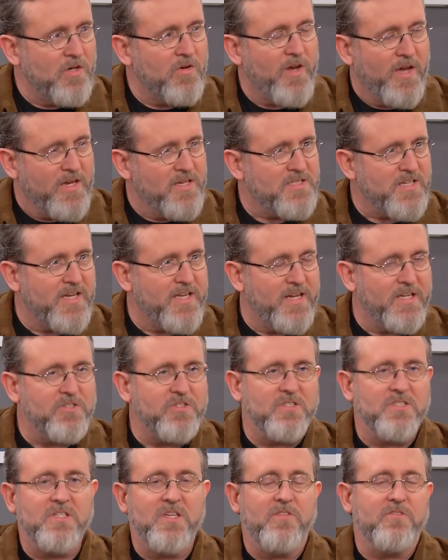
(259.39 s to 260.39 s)
Okay, because I can
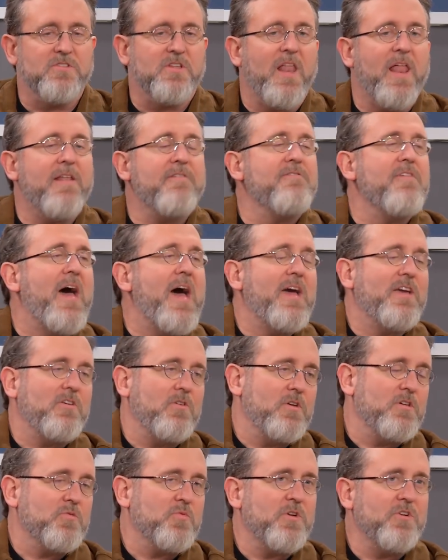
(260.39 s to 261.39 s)
actually see there's a lot of
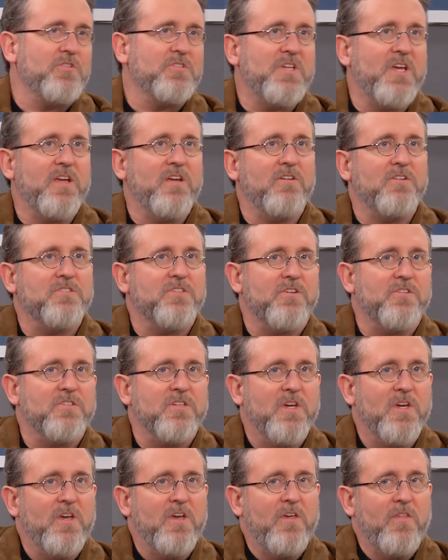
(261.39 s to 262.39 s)
value because what you're saying here is there's
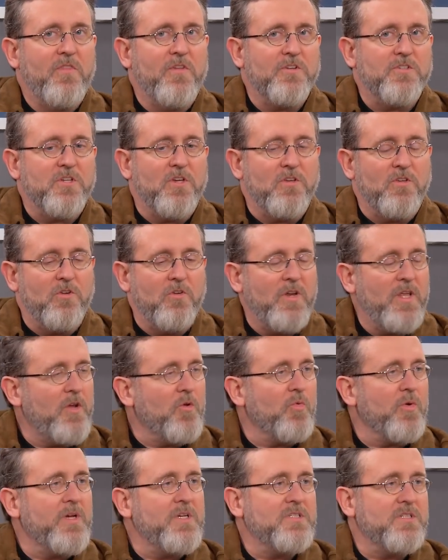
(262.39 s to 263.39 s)
there's a
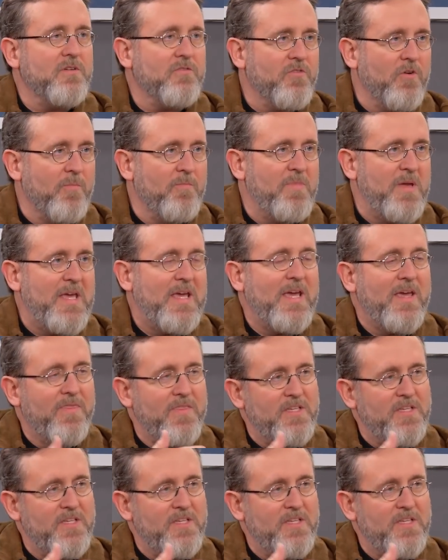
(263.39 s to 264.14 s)
unique reason for being at